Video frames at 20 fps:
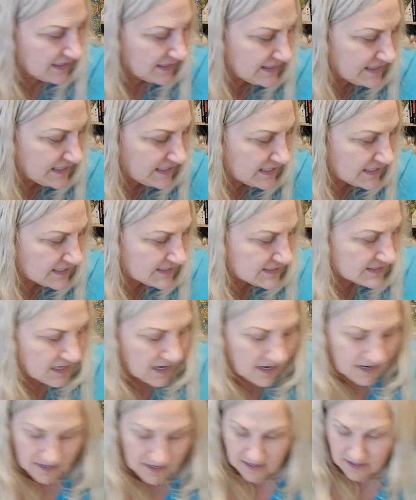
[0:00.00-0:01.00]
These
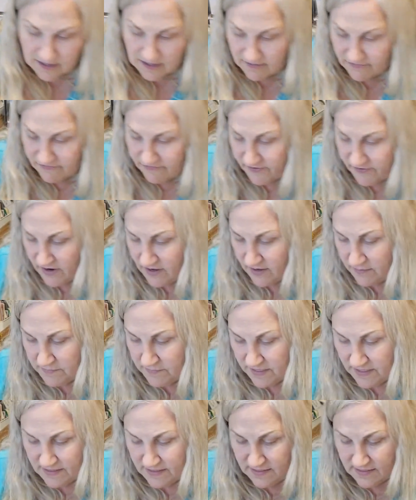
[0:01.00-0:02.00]
are from,
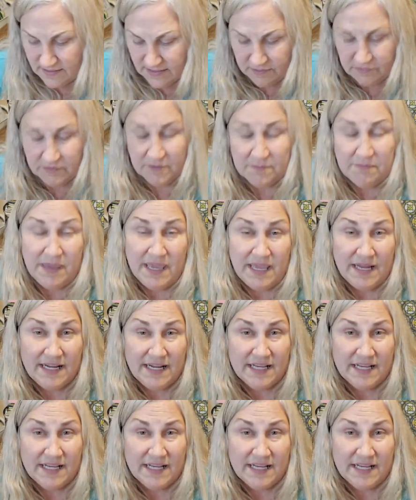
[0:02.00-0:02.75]
they were made